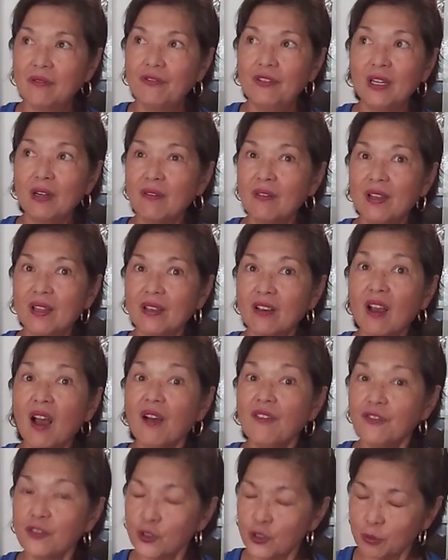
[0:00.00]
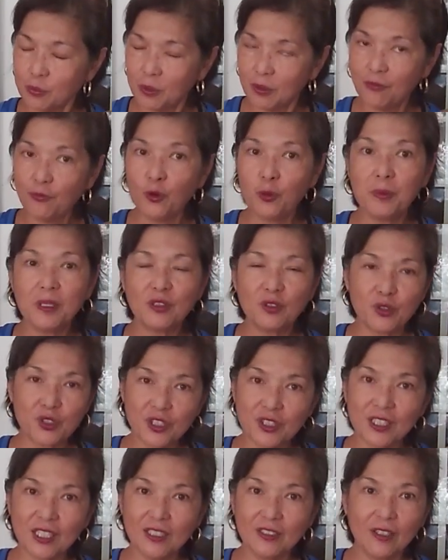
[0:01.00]
very comfortable for me to
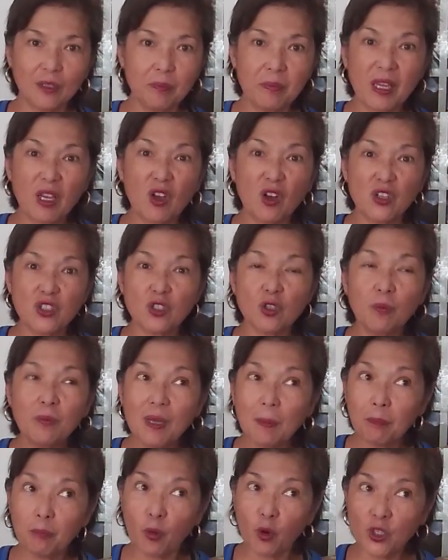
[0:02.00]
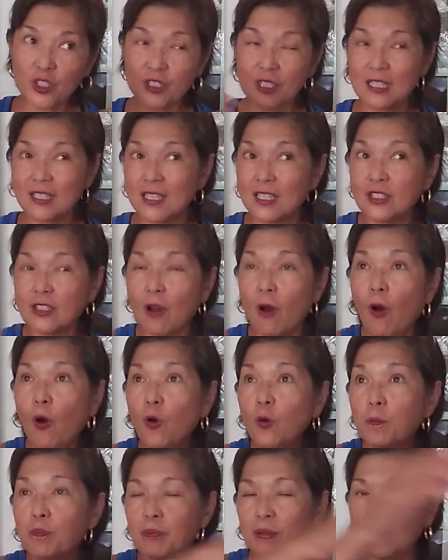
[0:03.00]
stay there because of the porch that is
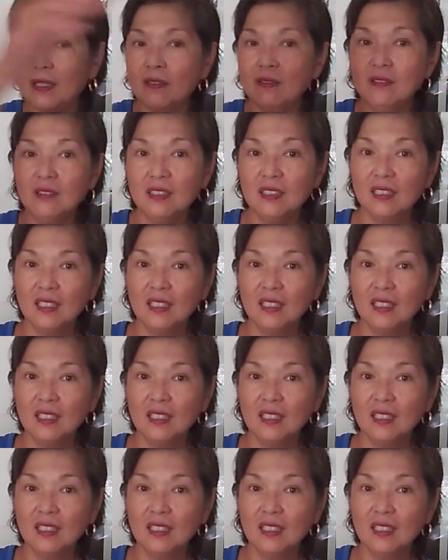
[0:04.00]
open